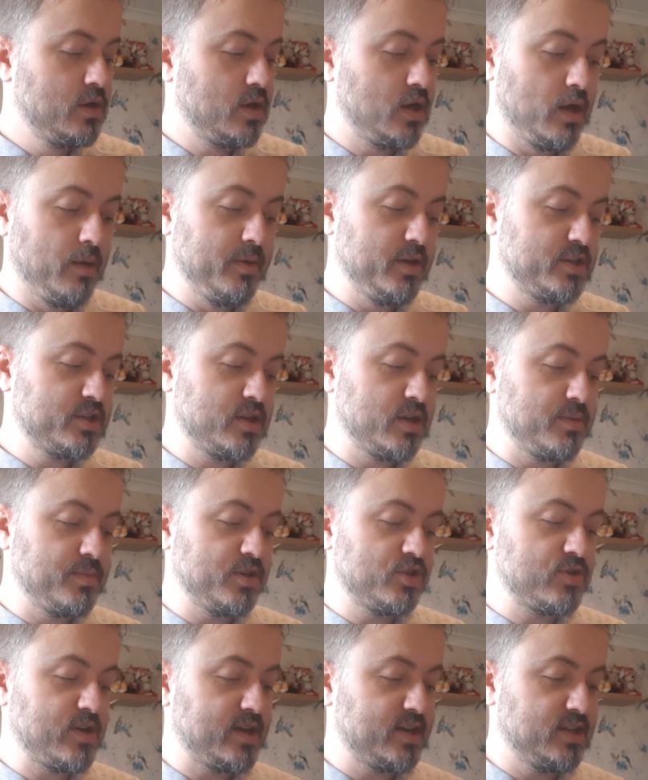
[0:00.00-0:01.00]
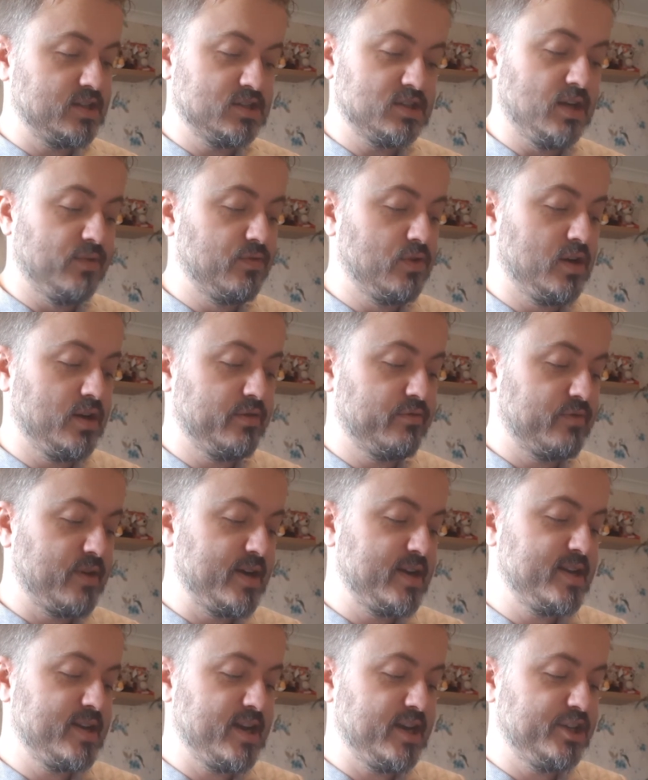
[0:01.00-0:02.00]
I mean, it's going to be tracking stuff like
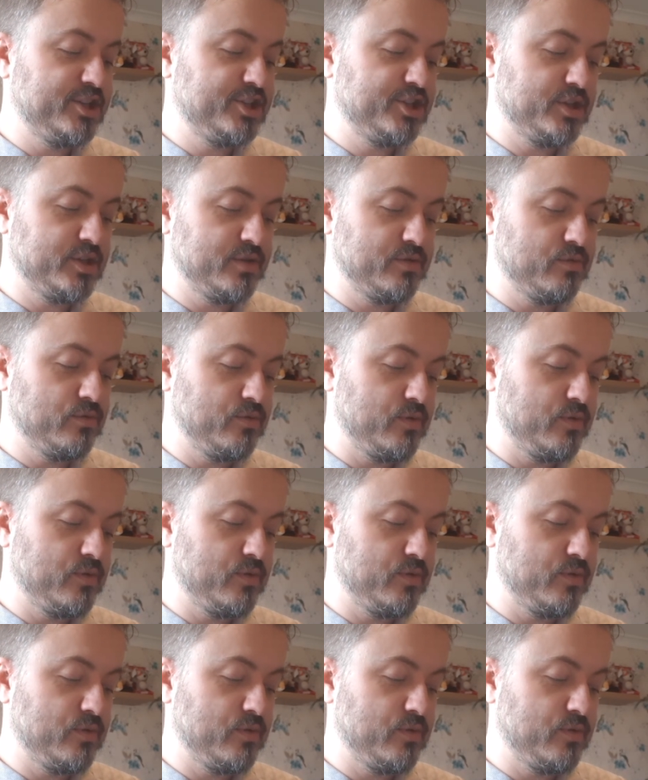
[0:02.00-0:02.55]
radiation and all